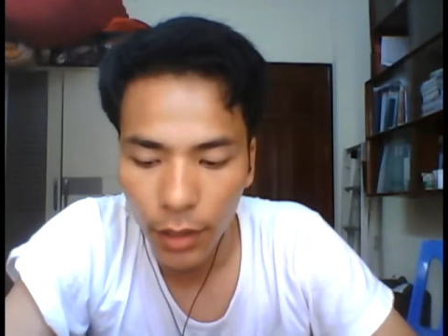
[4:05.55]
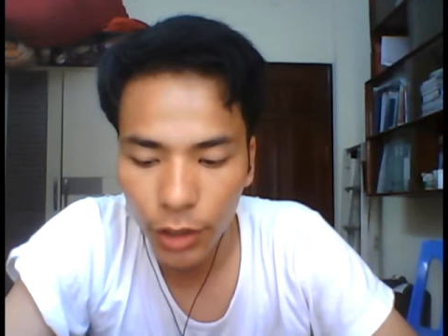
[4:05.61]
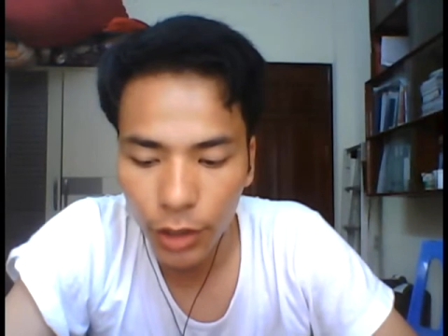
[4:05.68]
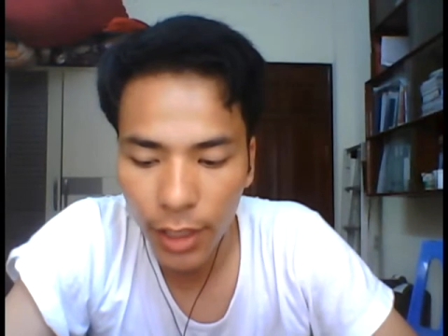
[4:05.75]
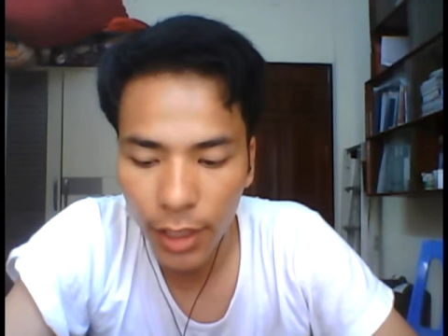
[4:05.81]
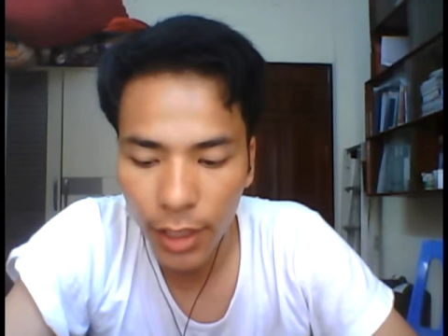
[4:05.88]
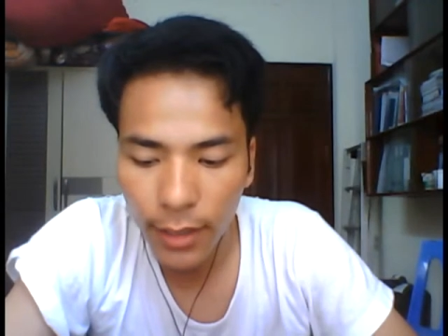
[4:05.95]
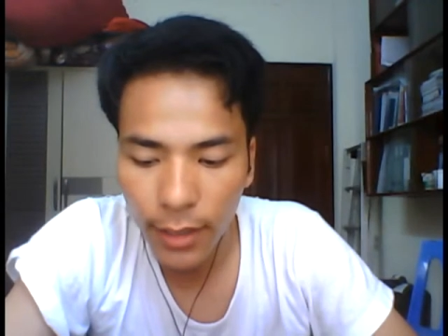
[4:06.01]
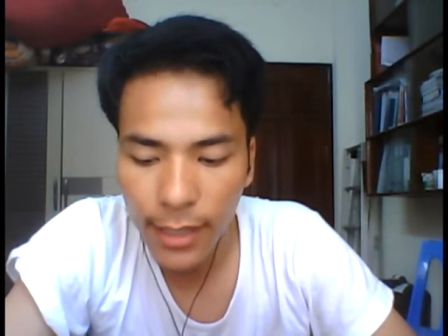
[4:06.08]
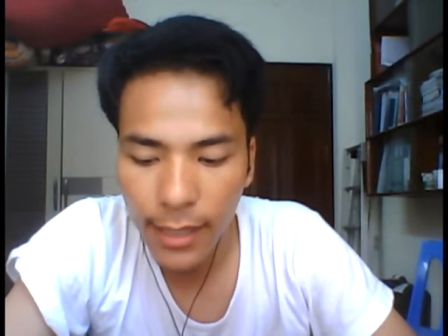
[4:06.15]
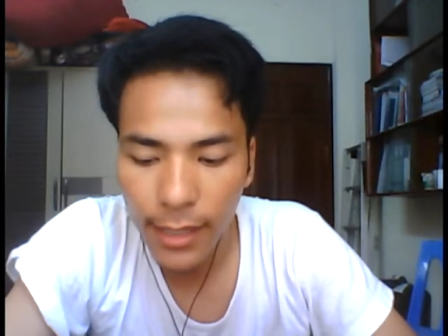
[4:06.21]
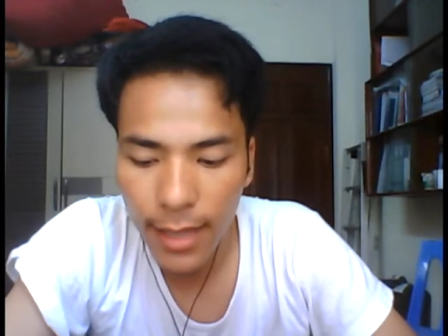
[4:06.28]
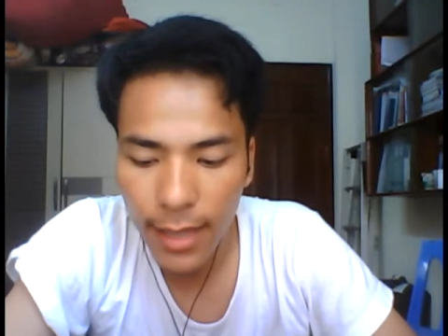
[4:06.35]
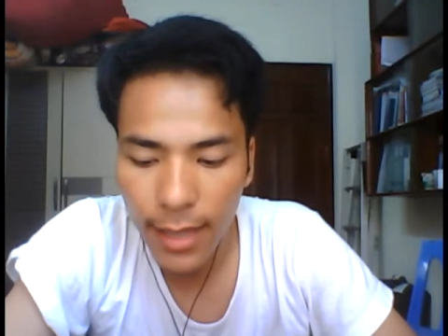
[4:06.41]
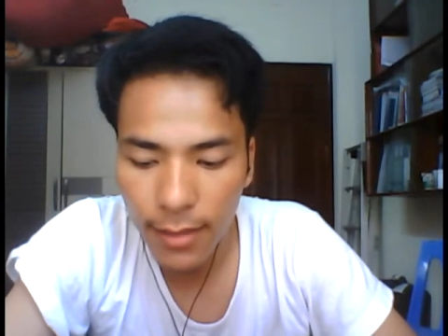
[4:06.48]
Jean
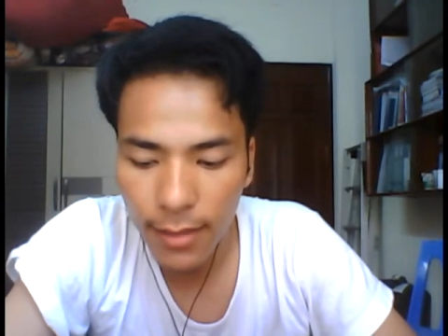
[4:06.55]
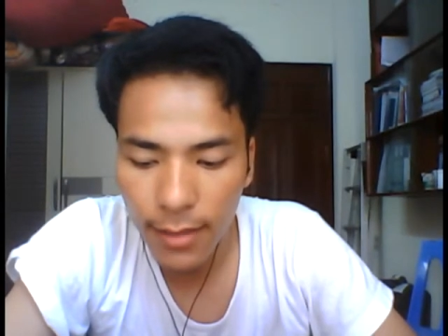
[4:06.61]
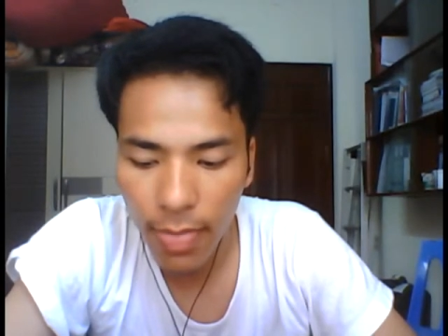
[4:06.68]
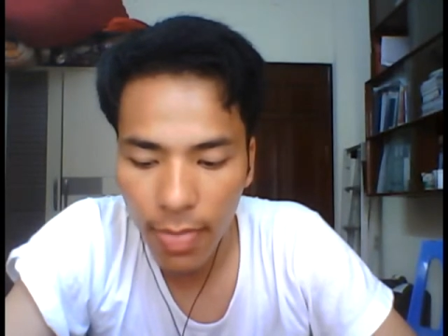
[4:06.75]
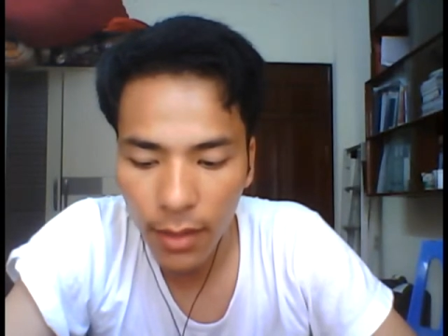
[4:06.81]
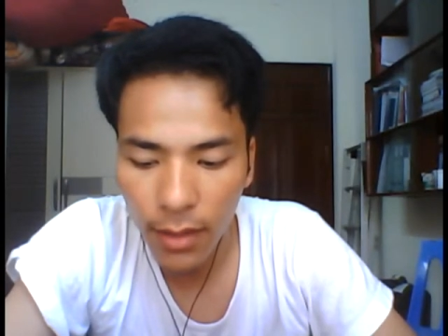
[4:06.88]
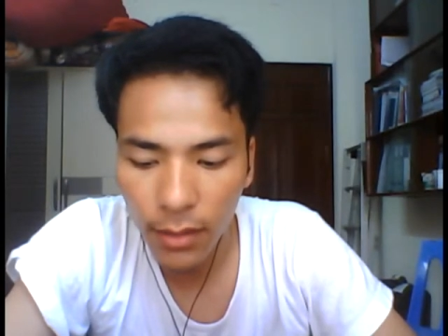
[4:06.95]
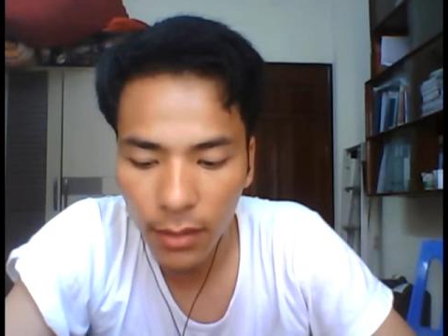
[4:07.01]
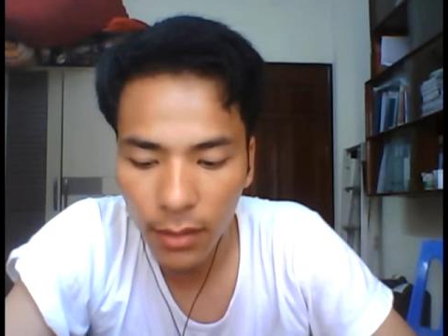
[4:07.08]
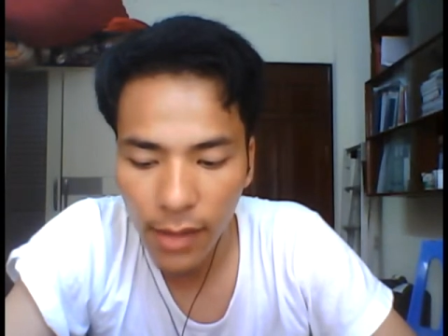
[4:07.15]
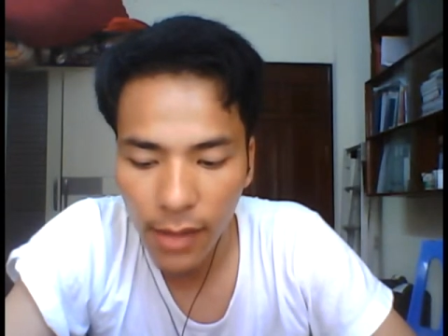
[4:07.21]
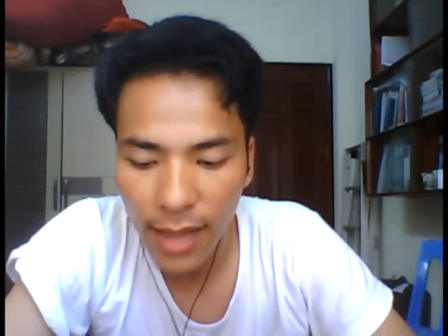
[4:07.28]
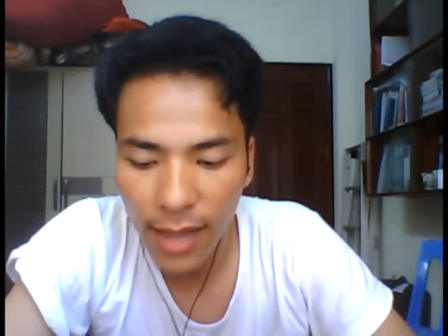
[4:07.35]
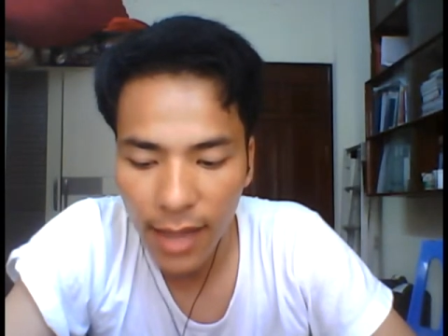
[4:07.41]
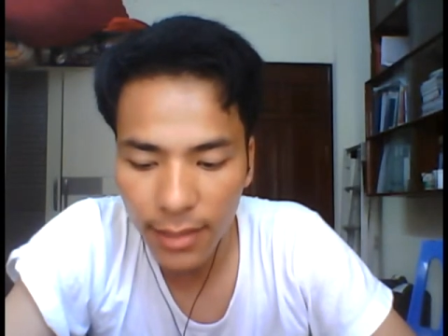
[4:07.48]
is the
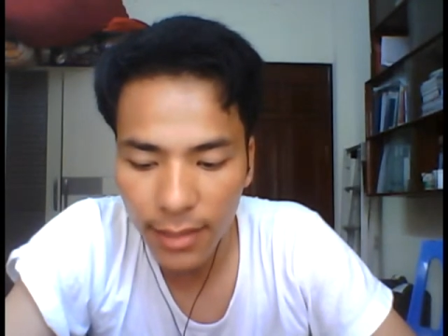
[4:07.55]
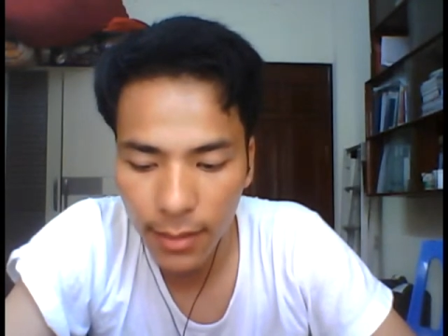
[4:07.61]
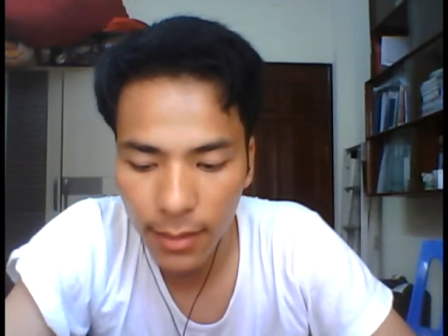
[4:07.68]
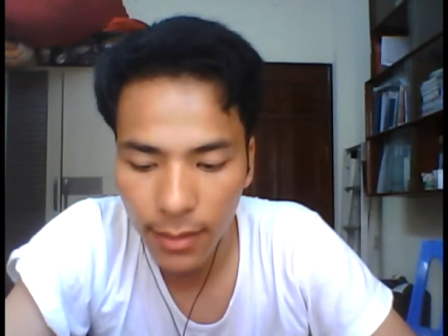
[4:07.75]
last